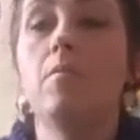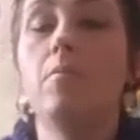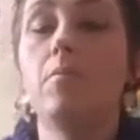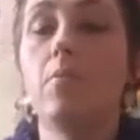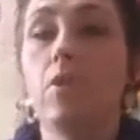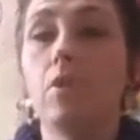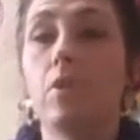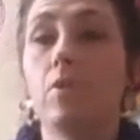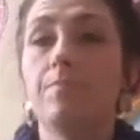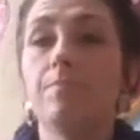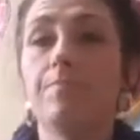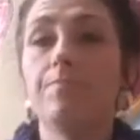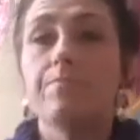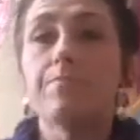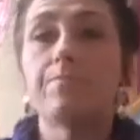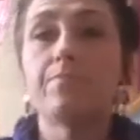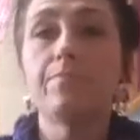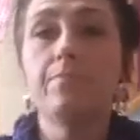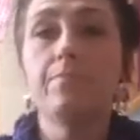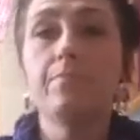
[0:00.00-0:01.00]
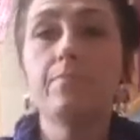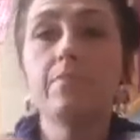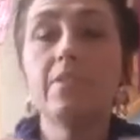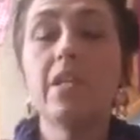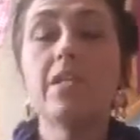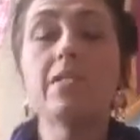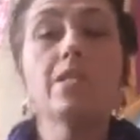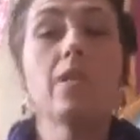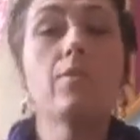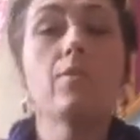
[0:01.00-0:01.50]
But
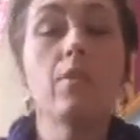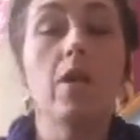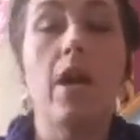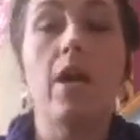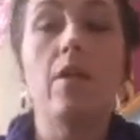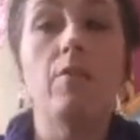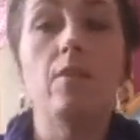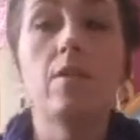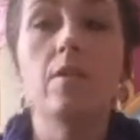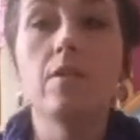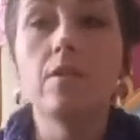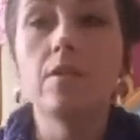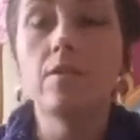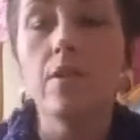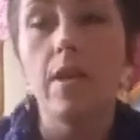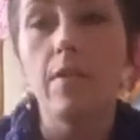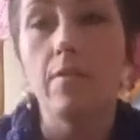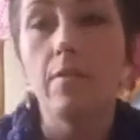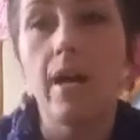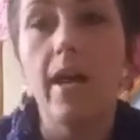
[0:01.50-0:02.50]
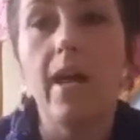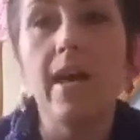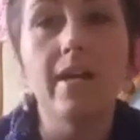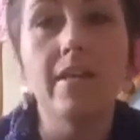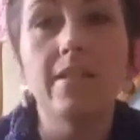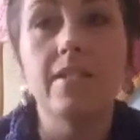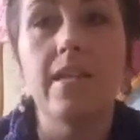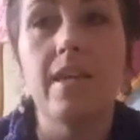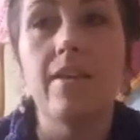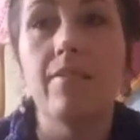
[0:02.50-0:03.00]
I don't know. So I
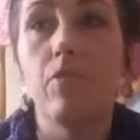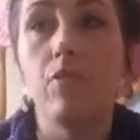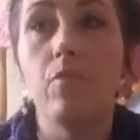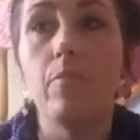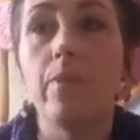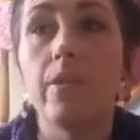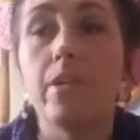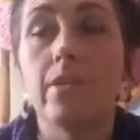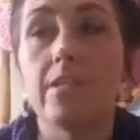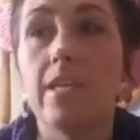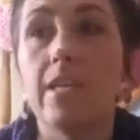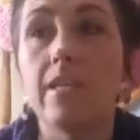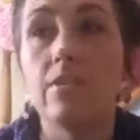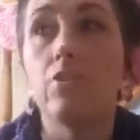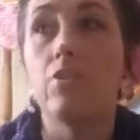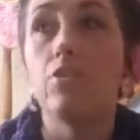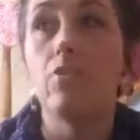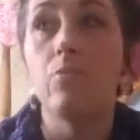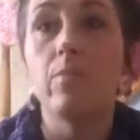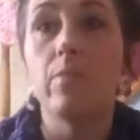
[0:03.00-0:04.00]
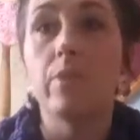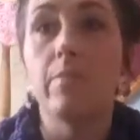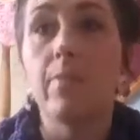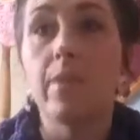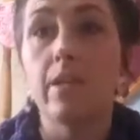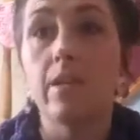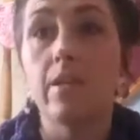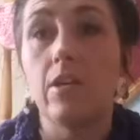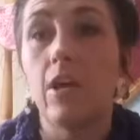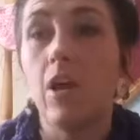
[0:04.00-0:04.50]
had to give up because I ended up with a
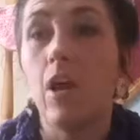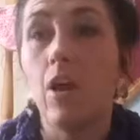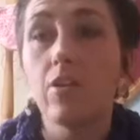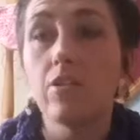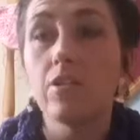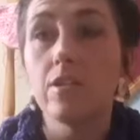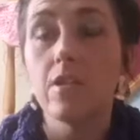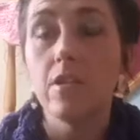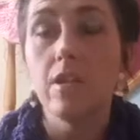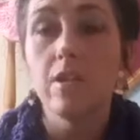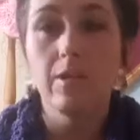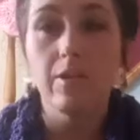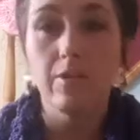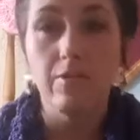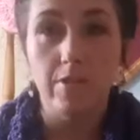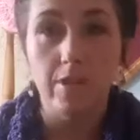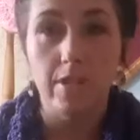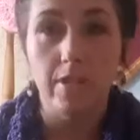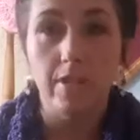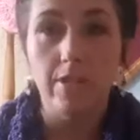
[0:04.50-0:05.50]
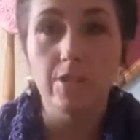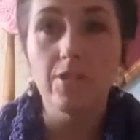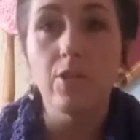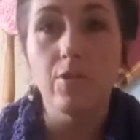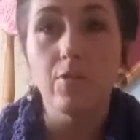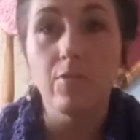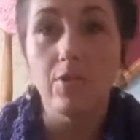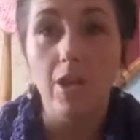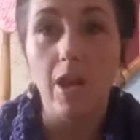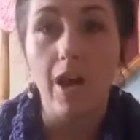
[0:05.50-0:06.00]
big knot using the
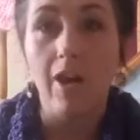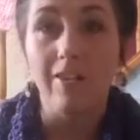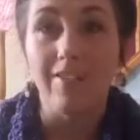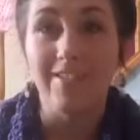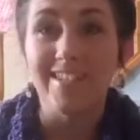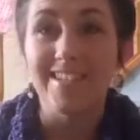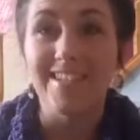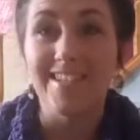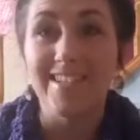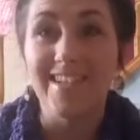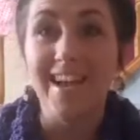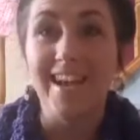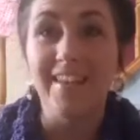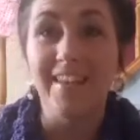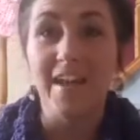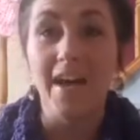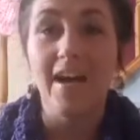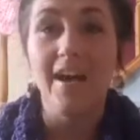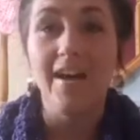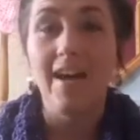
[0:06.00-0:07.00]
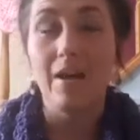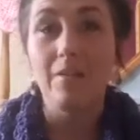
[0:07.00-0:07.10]
two yarns together.